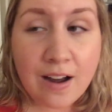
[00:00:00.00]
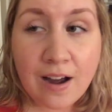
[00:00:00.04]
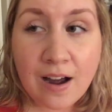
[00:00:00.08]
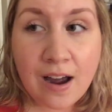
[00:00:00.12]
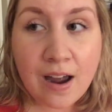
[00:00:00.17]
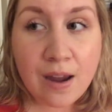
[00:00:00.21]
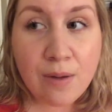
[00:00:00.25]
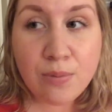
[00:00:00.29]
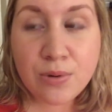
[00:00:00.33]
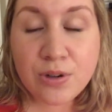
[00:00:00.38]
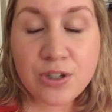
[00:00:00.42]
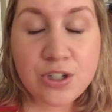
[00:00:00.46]

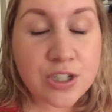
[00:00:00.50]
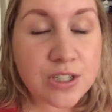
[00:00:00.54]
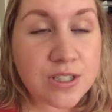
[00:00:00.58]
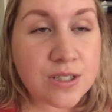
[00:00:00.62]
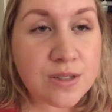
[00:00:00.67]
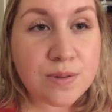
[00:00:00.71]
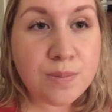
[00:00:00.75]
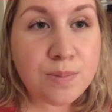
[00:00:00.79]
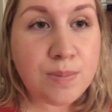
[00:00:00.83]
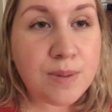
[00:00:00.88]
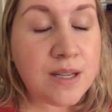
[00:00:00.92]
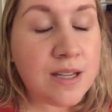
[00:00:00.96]
I would
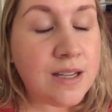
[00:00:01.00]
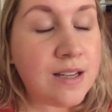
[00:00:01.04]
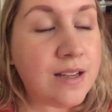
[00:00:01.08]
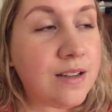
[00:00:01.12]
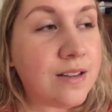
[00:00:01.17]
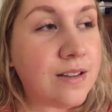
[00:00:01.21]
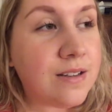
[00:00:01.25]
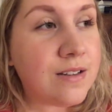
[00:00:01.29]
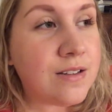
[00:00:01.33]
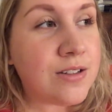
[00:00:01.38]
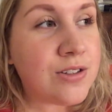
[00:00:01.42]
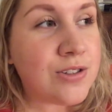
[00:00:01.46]
just
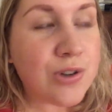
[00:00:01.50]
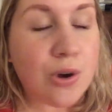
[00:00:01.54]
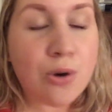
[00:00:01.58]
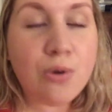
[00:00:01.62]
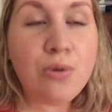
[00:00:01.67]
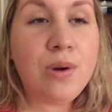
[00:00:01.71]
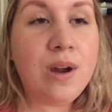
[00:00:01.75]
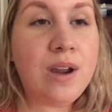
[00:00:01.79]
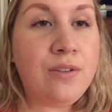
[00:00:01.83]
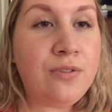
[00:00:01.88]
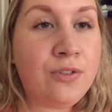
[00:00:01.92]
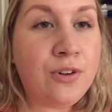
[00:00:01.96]
be so
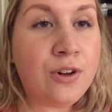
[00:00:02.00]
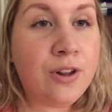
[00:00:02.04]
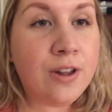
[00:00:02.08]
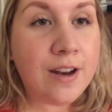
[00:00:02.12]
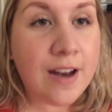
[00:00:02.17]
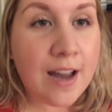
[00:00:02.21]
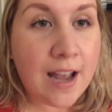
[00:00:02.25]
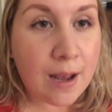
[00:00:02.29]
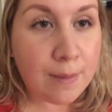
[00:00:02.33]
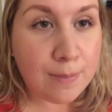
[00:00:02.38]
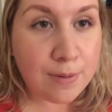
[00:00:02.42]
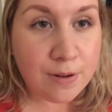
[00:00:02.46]
grateful
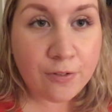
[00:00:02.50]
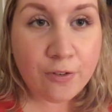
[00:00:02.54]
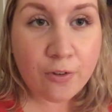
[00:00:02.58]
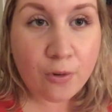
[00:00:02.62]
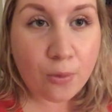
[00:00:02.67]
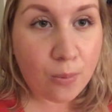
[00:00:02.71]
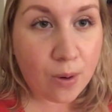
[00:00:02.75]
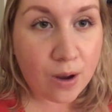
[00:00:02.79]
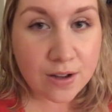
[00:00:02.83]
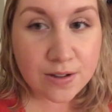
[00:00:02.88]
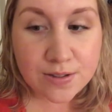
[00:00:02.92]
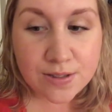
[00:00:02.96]
and happy for
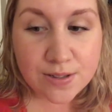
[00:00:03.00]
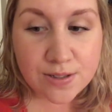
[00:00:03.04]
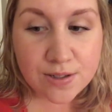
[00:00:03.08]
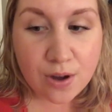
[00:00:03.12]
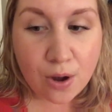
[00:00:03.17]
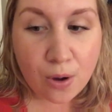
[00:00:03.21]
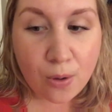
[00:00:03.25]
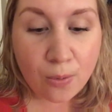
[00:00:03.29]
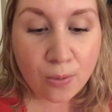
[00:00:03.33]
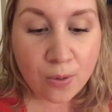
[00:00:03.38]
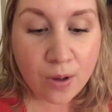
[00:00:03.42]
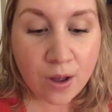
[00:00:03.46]
1.
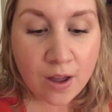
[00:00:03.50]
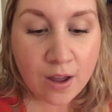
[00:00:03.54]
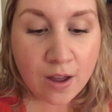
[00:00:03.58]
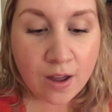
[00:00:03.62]
So,